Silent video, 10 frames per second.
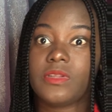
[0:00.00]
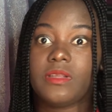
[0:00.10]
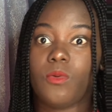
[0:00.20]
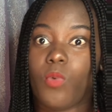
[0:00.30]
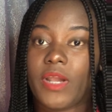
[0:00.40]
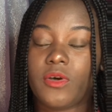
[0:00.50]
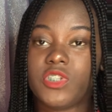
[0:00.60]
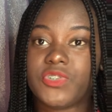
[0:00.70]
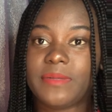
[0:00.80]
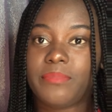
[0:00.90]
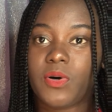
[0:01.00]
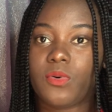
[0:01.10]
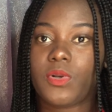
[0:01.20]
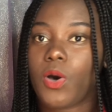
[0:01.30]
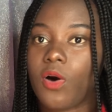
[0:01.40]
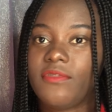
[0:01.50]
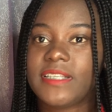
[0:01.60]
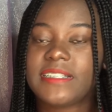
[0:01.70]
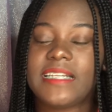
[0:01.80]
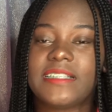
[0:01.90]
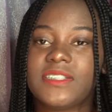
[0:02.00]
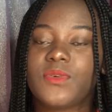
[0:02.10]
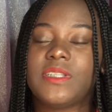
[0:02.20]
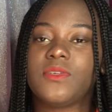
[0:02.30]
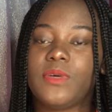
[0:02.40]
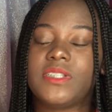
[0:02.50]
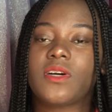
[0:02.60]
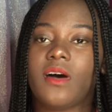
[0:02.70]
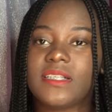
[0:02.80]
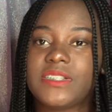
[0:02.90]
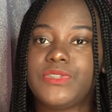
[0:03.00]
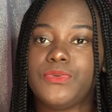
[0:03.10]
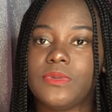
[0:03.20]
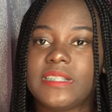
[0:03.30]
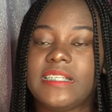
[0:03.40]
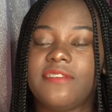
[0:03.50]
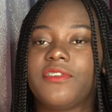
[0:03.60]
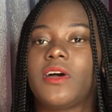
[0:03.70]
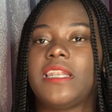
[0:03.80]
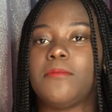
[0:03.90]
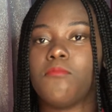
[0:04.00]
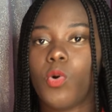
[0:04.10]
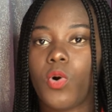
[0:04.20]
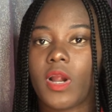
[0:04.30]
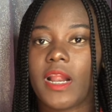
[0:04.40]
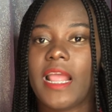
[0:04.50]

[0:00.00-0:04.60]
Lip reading: 100 pounds. Obviously that is going to cost you significantly more